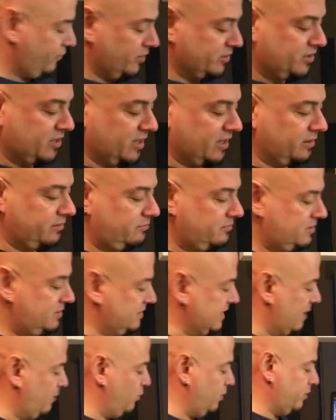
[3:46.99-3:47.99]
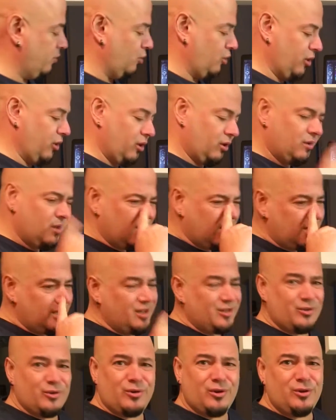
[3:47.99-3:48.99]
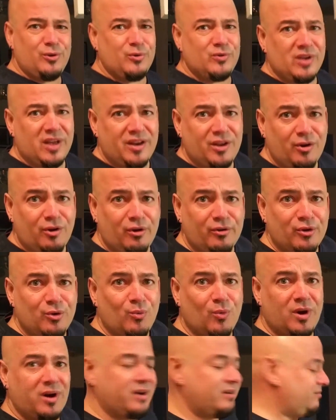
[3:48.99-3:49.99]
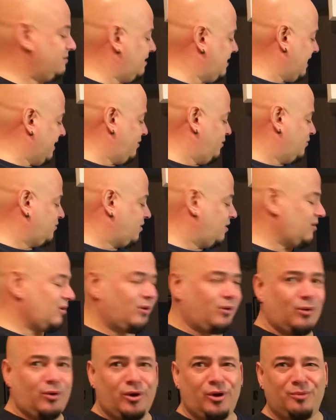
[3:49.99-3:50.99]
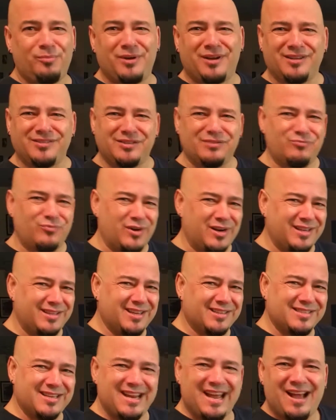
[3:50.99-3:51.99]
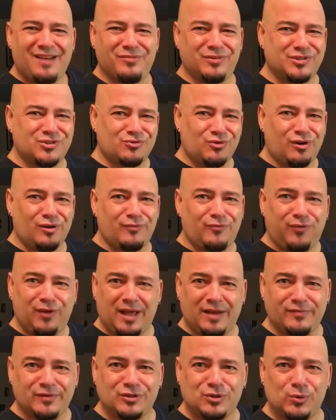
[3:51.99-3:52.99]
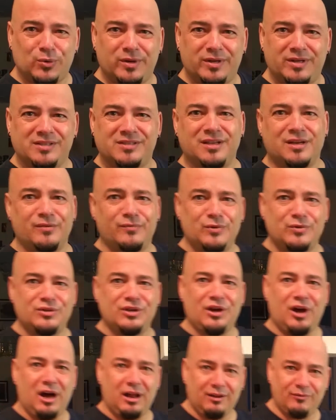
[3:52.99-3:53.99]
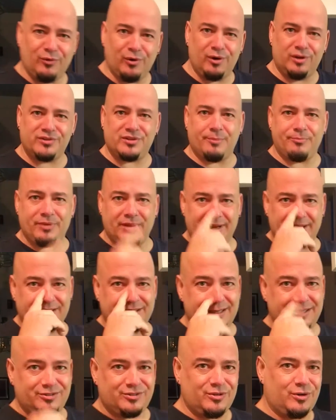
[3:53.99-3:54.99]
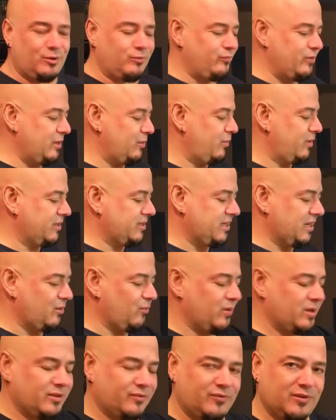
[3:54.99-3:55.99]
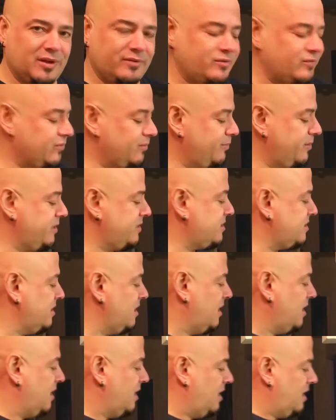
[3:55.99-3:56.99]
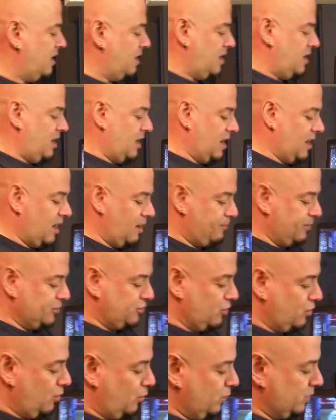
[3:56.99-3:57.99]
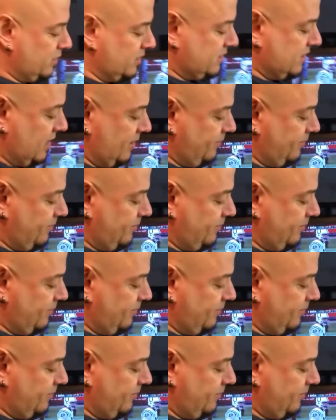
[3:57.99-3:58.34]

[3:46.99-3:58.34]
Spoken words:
First thing, same with oil. You can use any oil you want. I use canola oil because it really doesn't have a strong flavor to it. Instead of using olive oil or something like that, you don't really want to take away the flavor from this. But you go with the